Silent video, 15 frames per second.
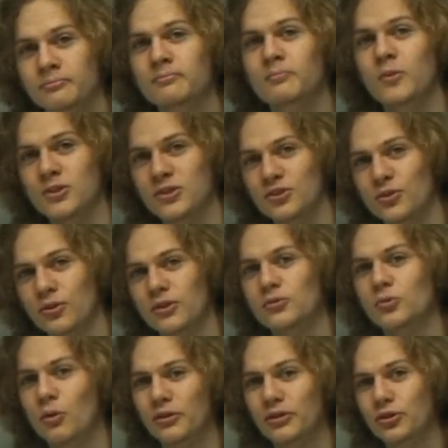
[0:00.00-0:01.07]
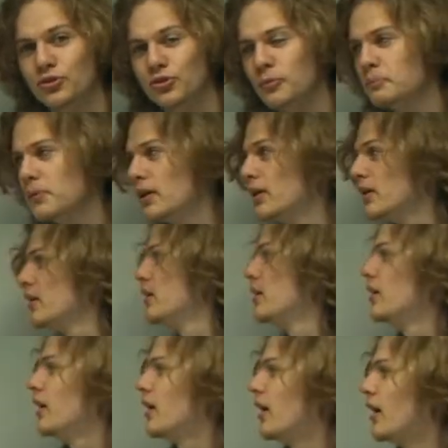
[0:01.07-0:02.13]
which is good, it's what we're used to.
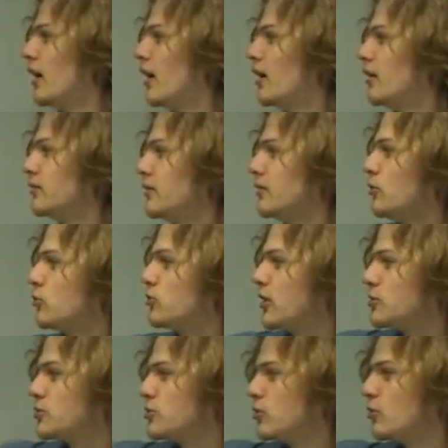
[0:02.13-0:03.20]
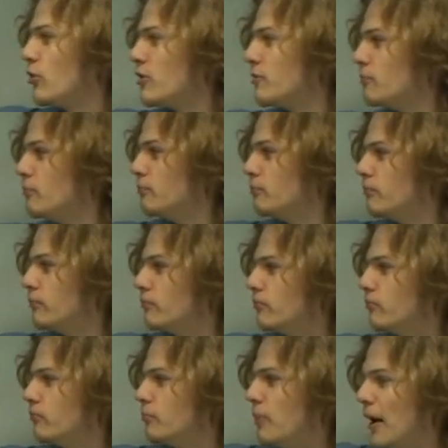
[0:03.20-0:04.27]
It looks like it's going
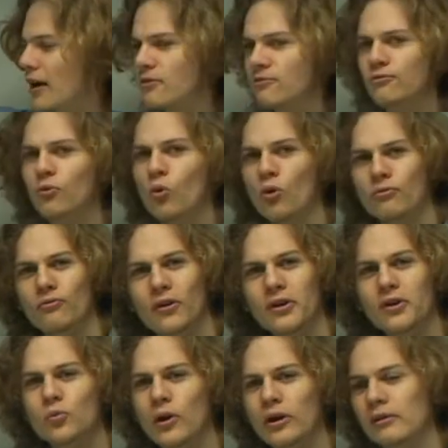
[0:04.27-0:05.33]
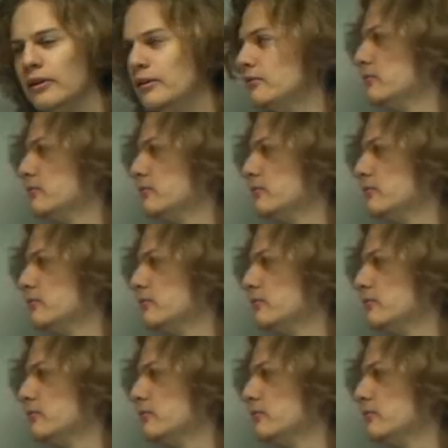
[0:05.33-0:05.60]
back and forth very quickly